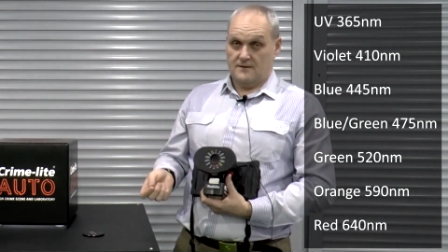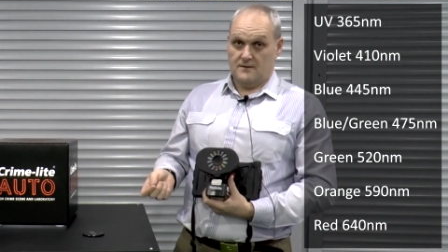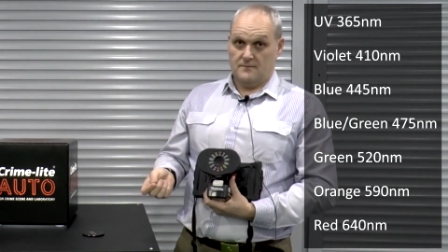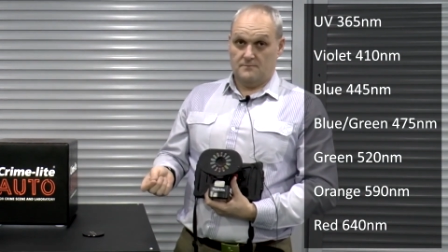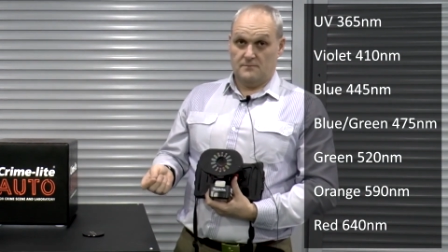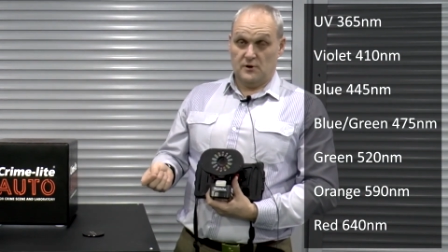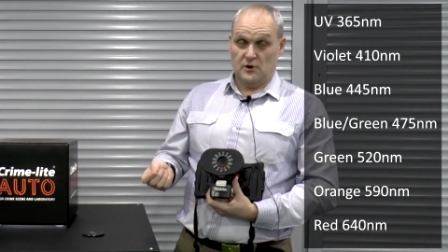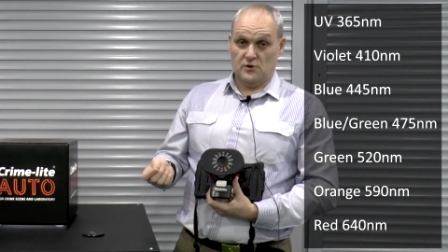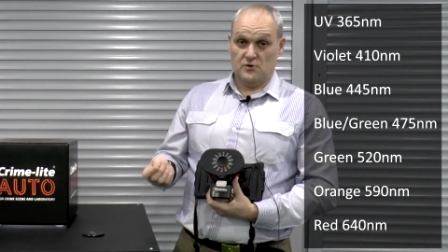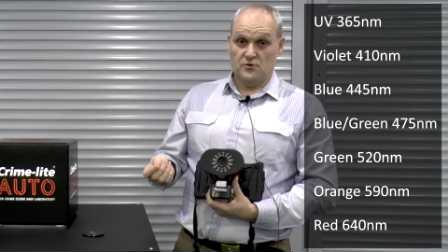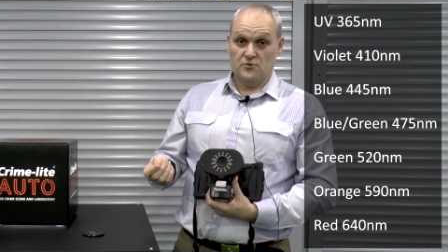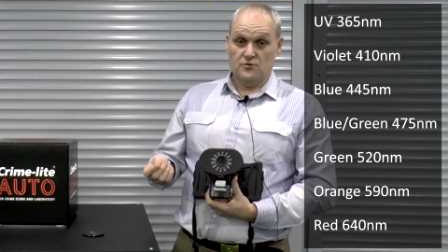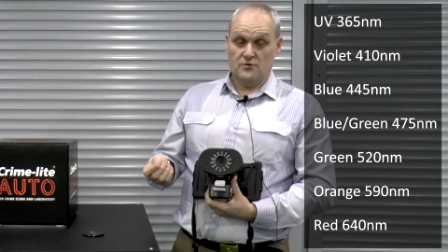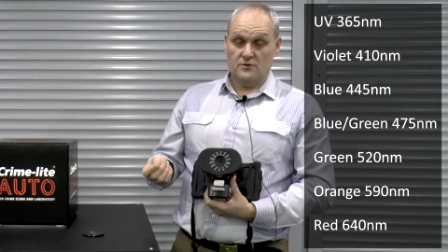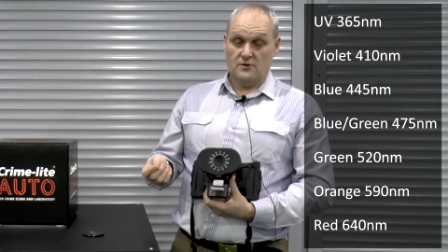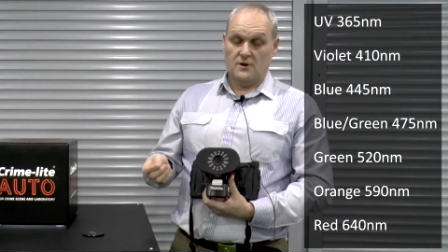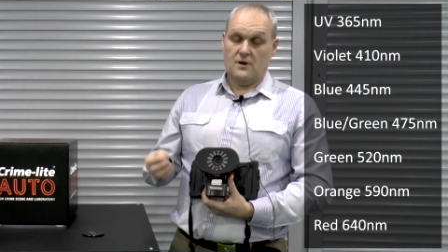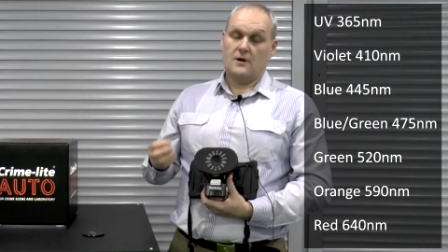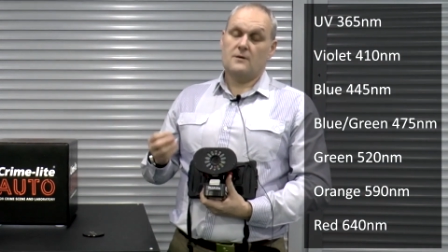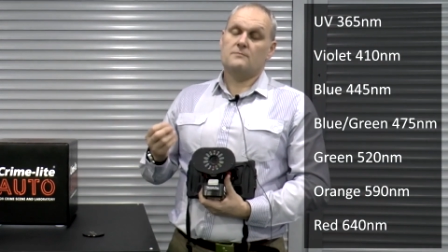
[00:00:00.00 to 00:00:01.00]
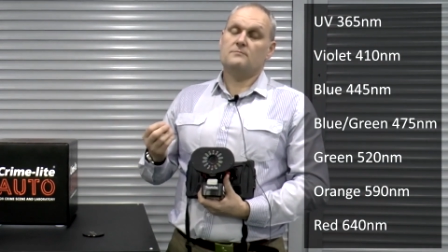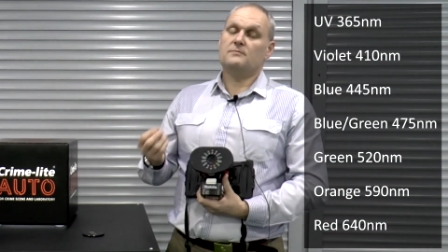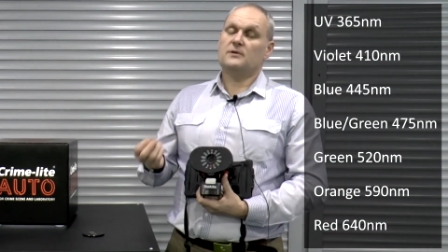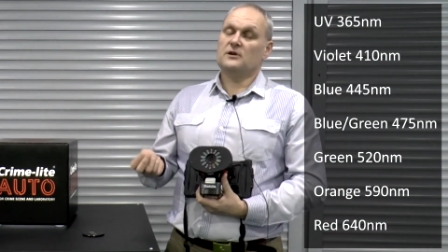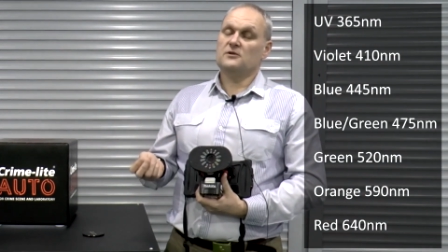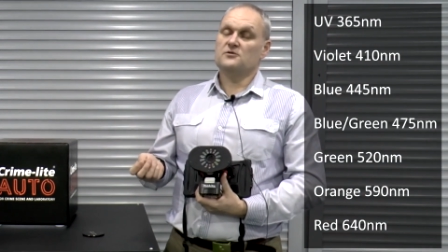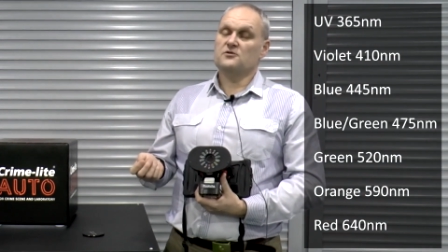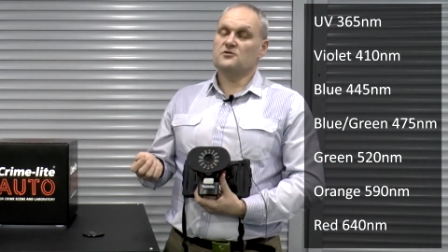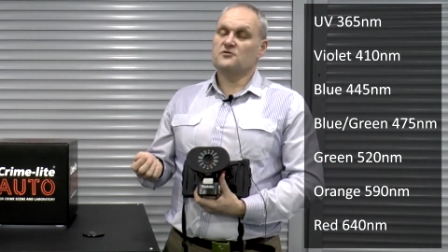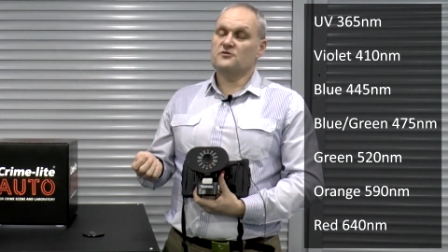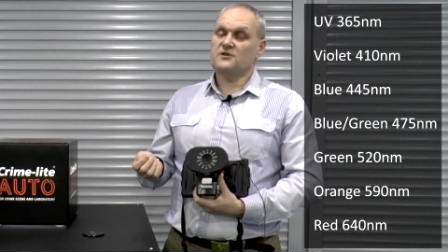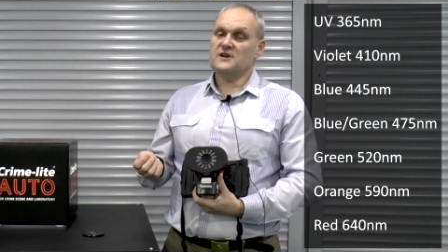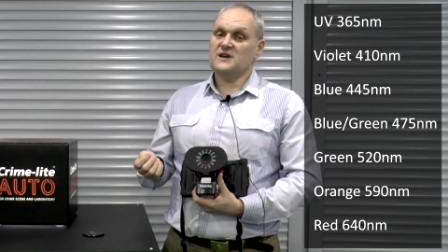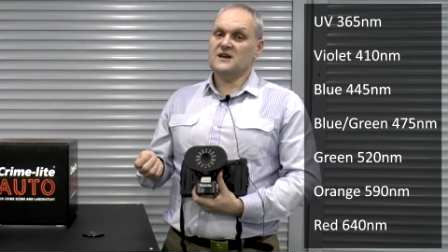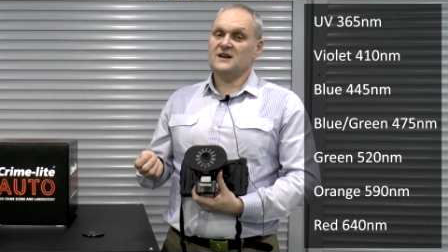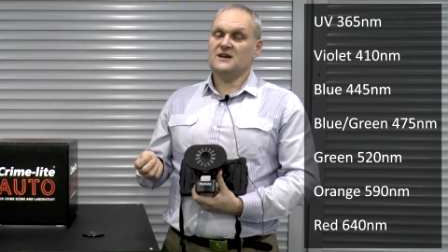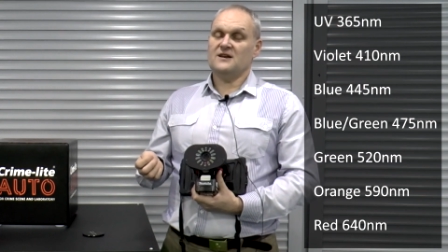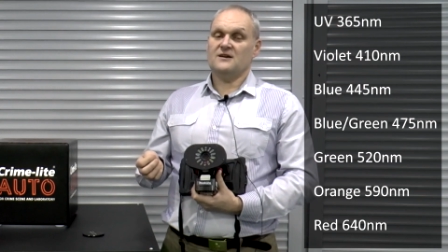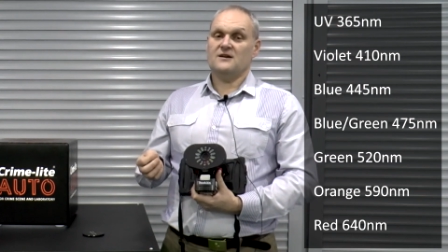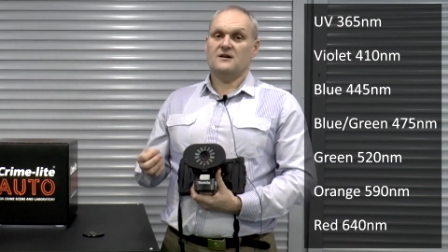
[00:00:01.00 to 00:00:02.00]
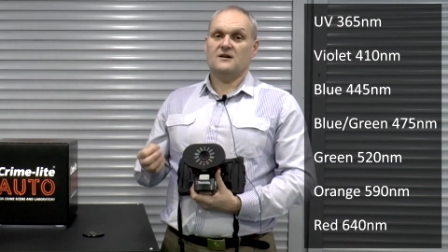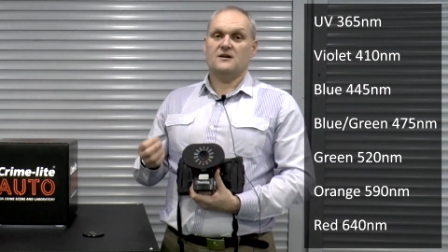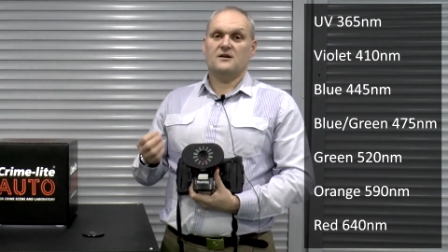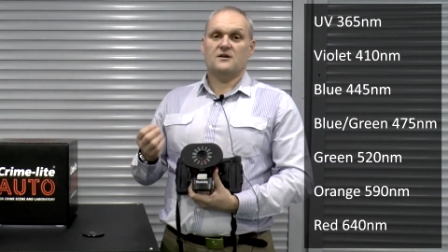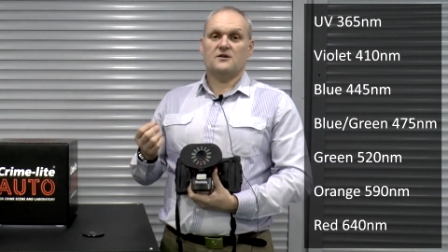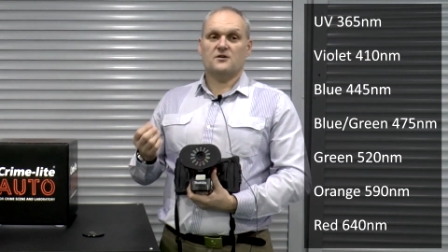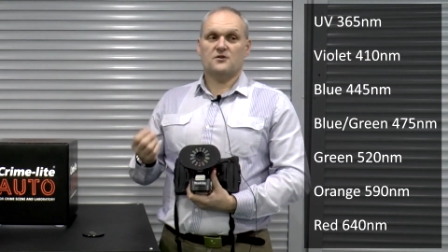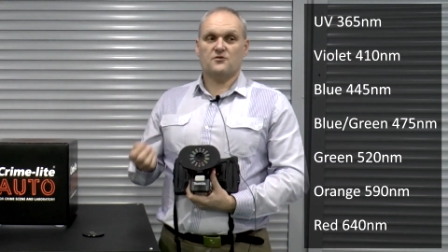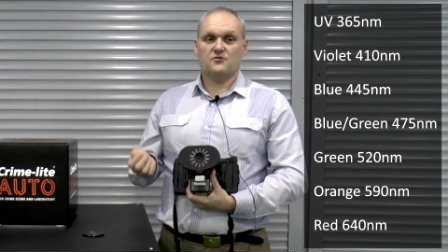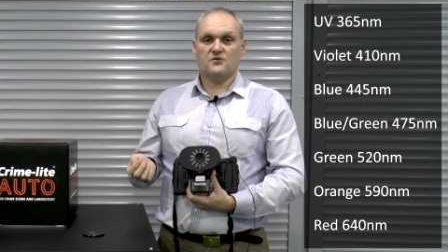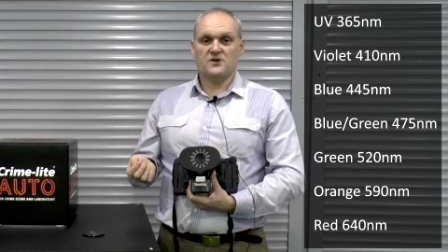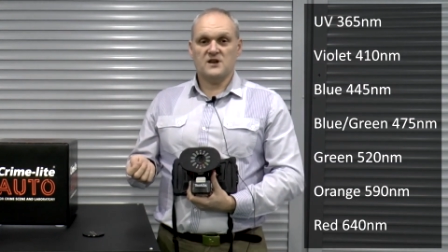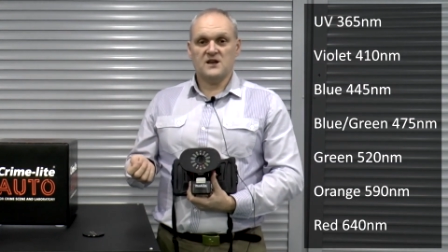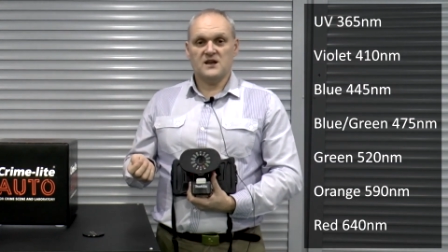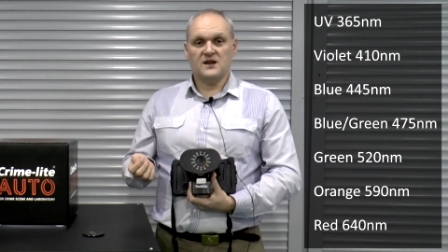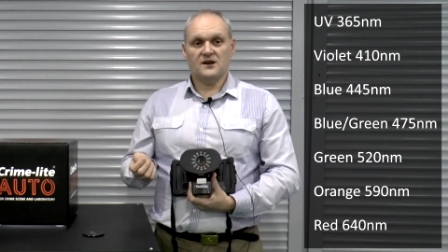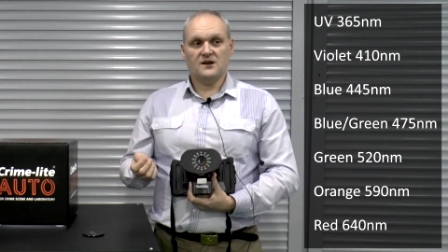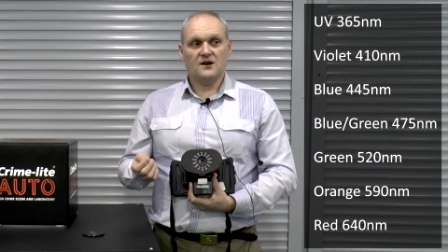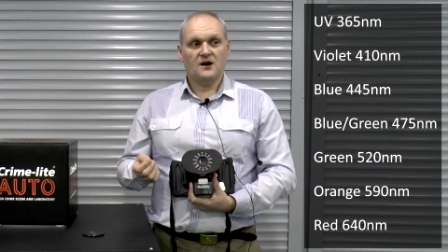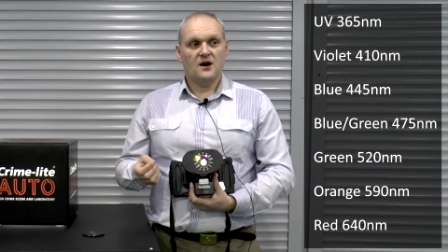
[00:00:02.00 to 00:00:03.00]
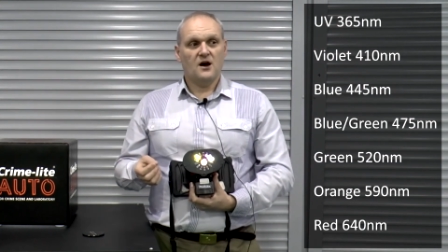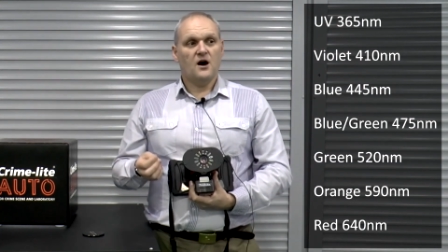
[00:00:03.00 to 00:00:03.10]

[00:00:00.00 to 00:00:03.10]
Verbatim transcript: blue, blue-green, green,